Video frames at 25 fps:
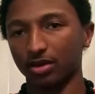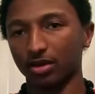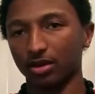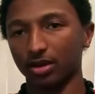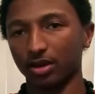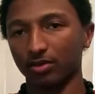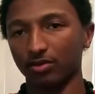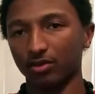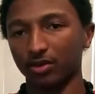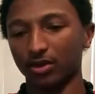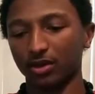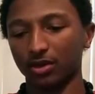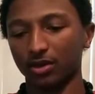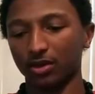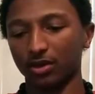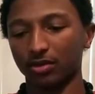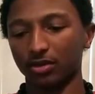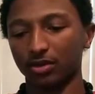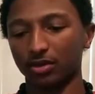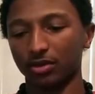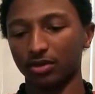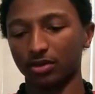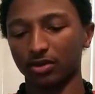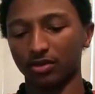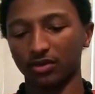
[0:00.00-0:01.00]
There we go.
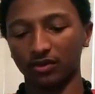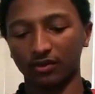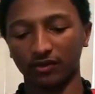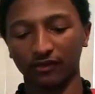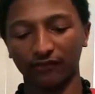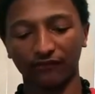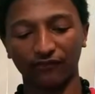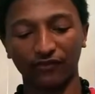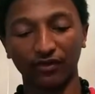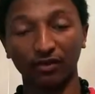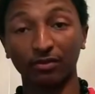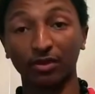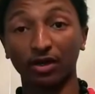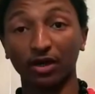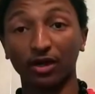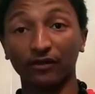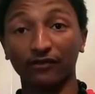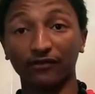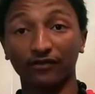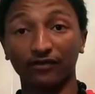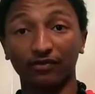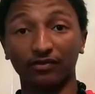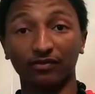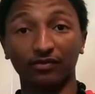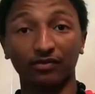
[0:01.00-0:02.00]
Film
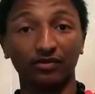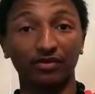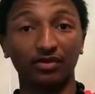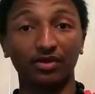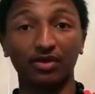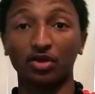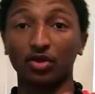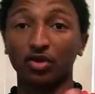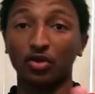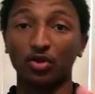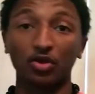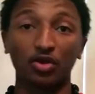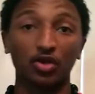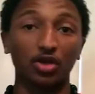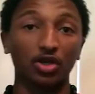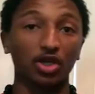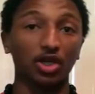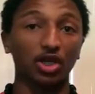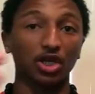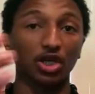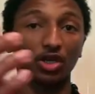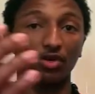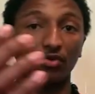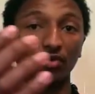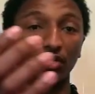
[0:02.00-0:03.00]
off.
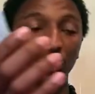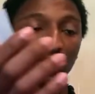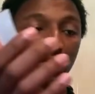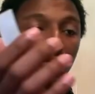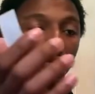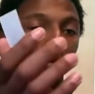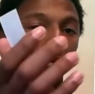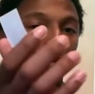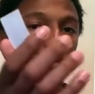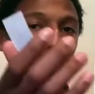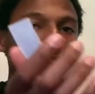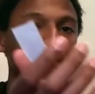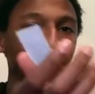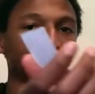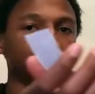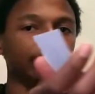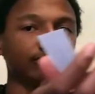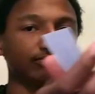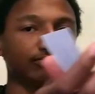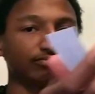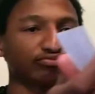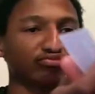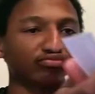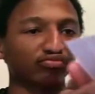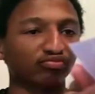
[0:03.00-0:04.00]
There we go.
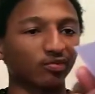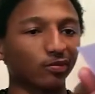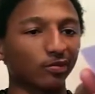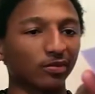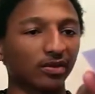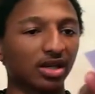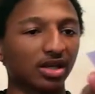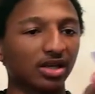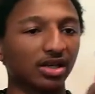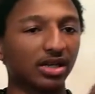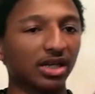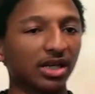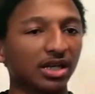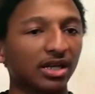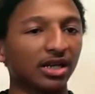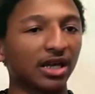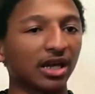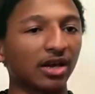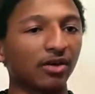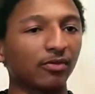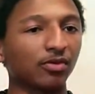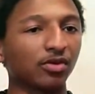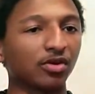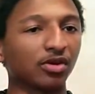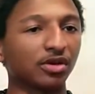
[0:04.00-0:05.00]
And then
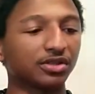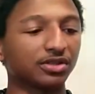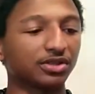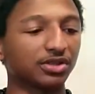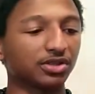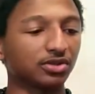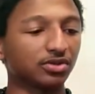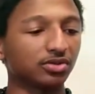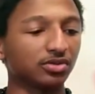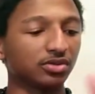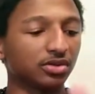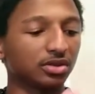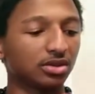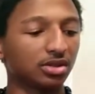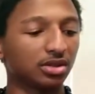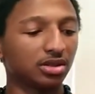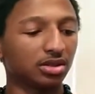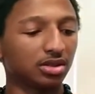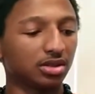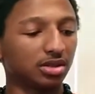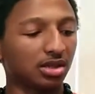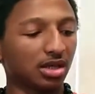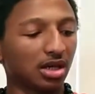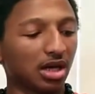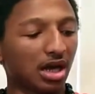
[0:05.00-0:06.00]
now we're going to
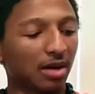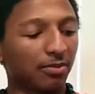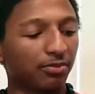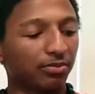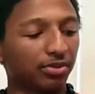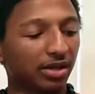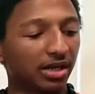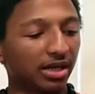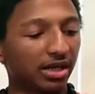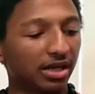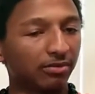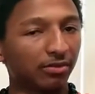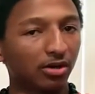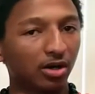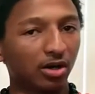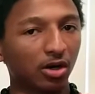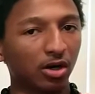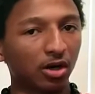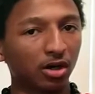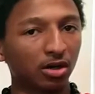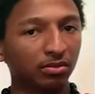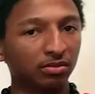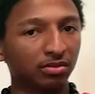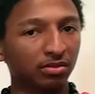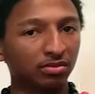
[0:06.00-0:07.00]
apply it to my
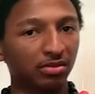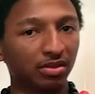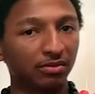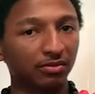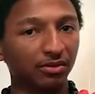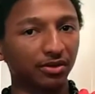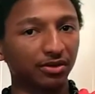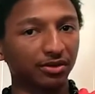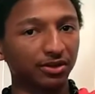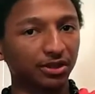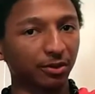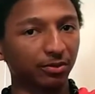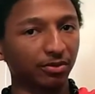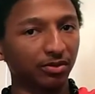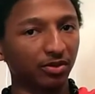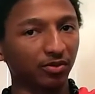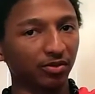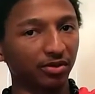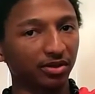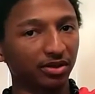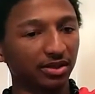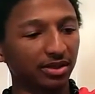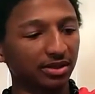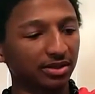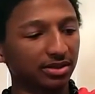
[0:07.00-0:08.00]
arm. My mother's helping me
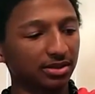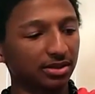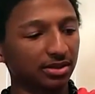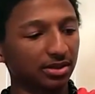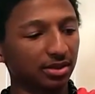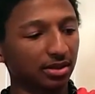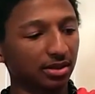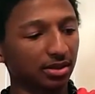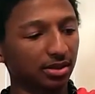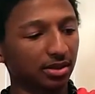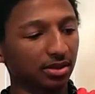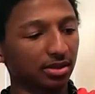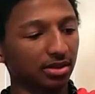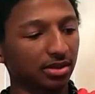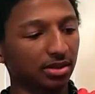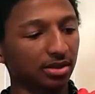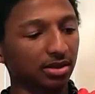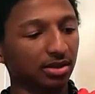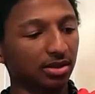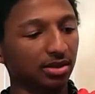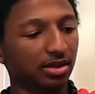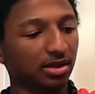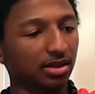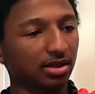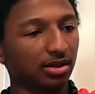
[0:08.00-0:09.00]
with this.
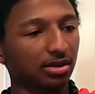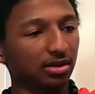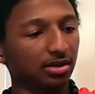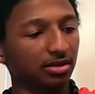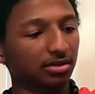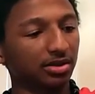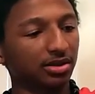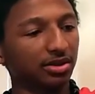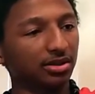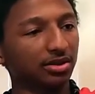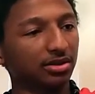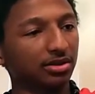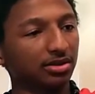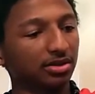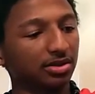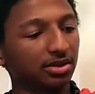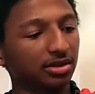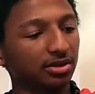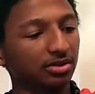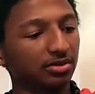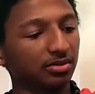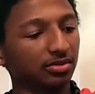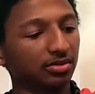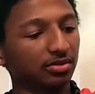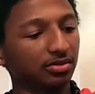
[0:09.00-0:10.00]
Alright,
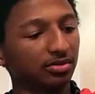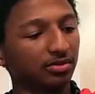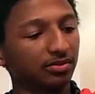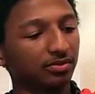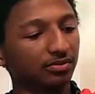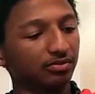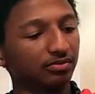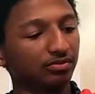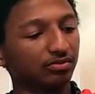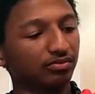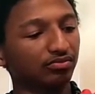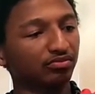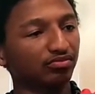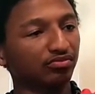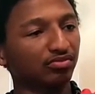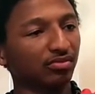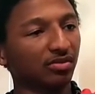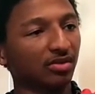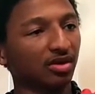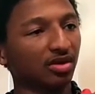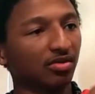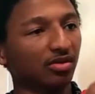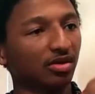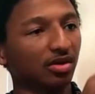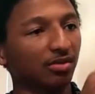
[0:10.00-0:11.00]
so I'm
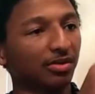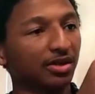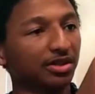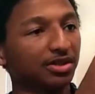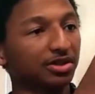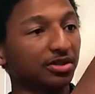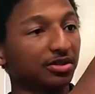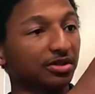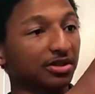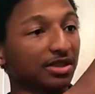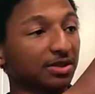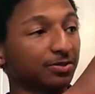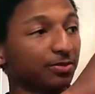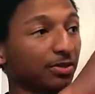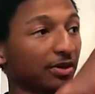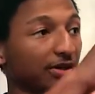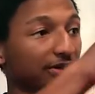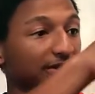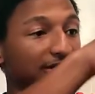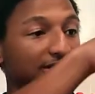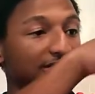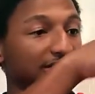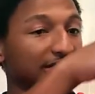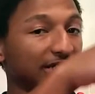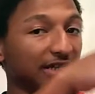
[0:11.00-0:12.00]
gonna make sure this
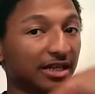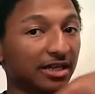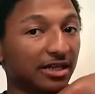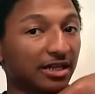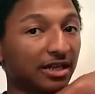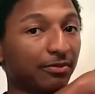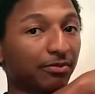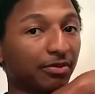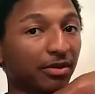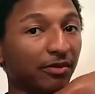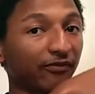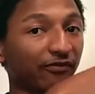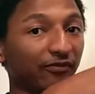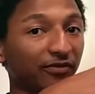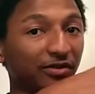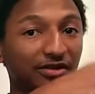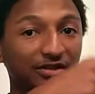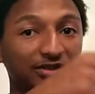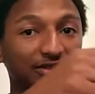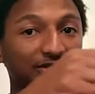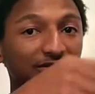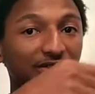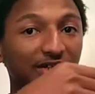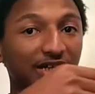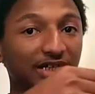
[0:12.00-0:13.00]
part doesn't end up
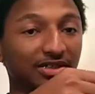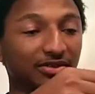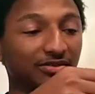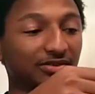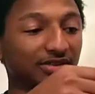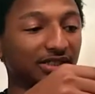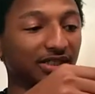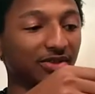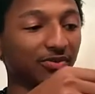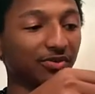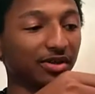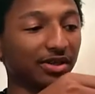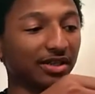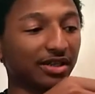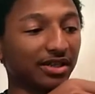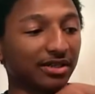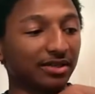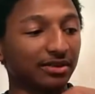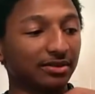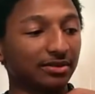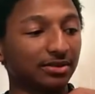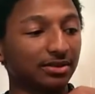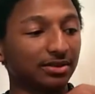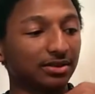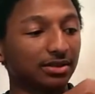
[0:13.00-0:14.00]
front so you guys don't see where it
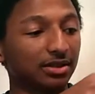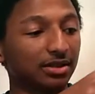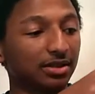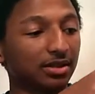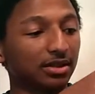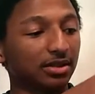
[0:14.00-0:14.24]
ends.